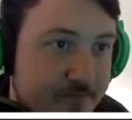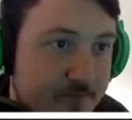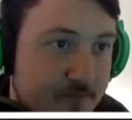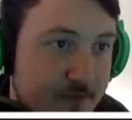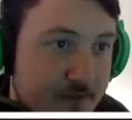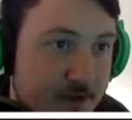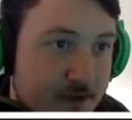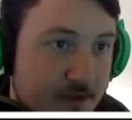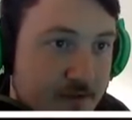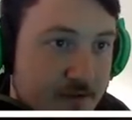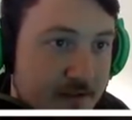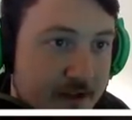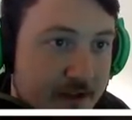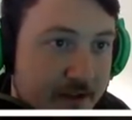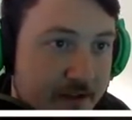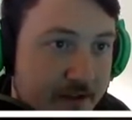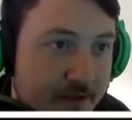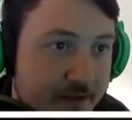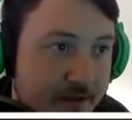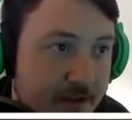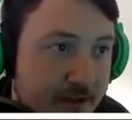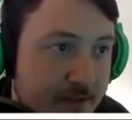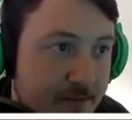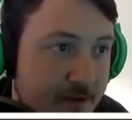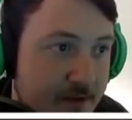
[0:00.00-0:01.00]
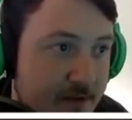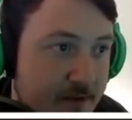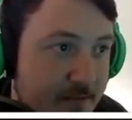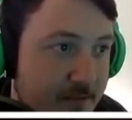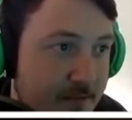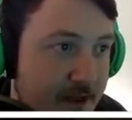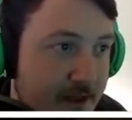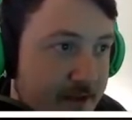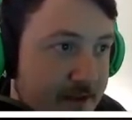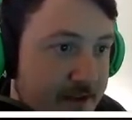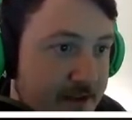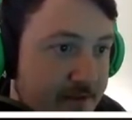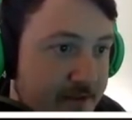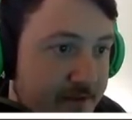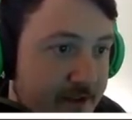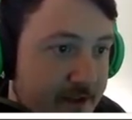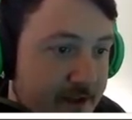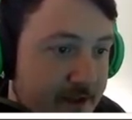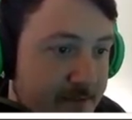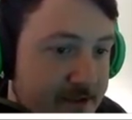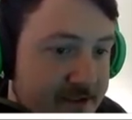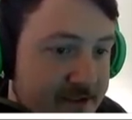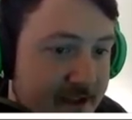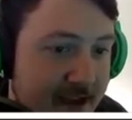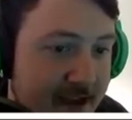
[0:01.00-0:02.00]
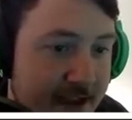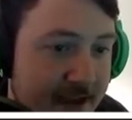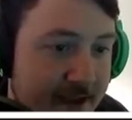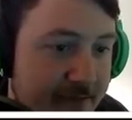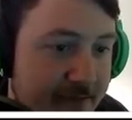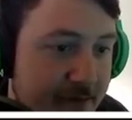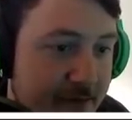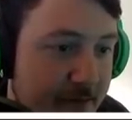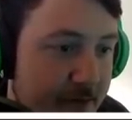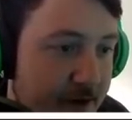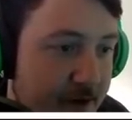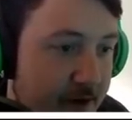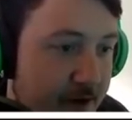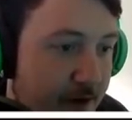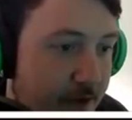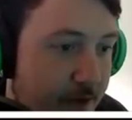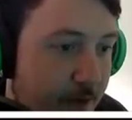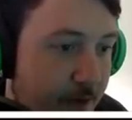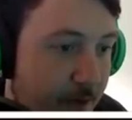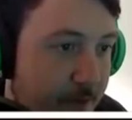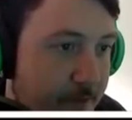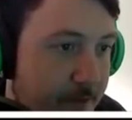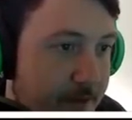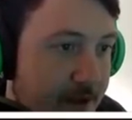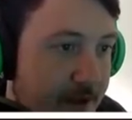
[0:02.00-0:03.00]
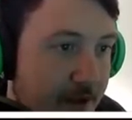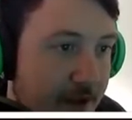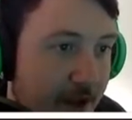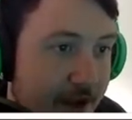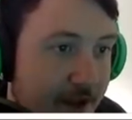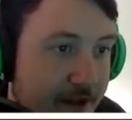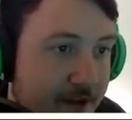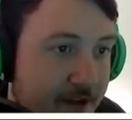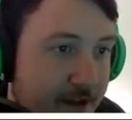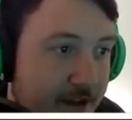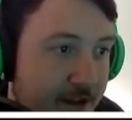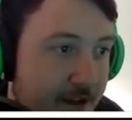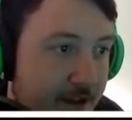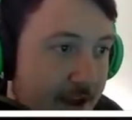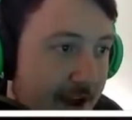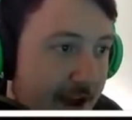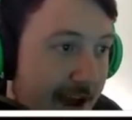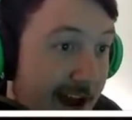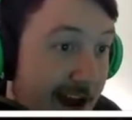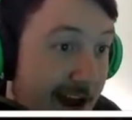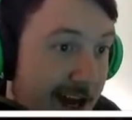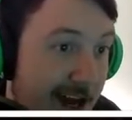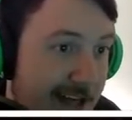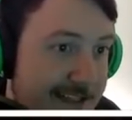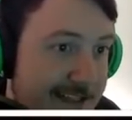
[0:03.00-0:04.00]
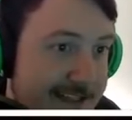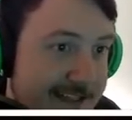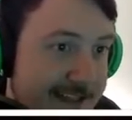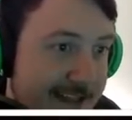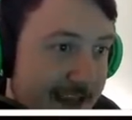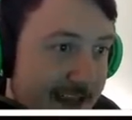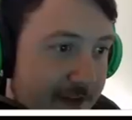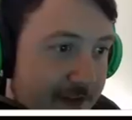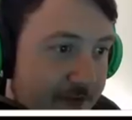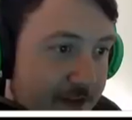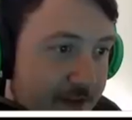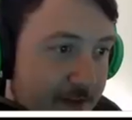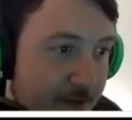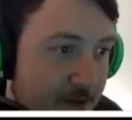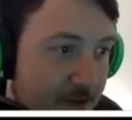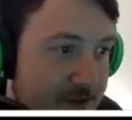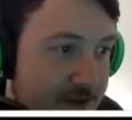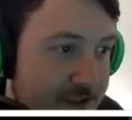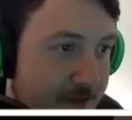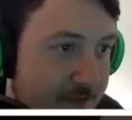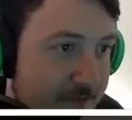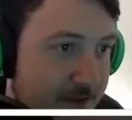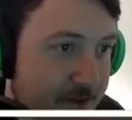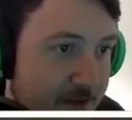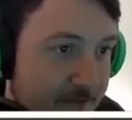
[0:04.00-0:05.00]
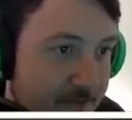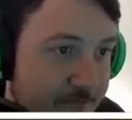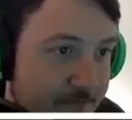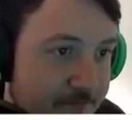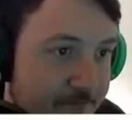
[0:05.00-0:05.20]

Oh, another figment. Man, these figments are everywhere. I thought it'd be like hard to get them or something.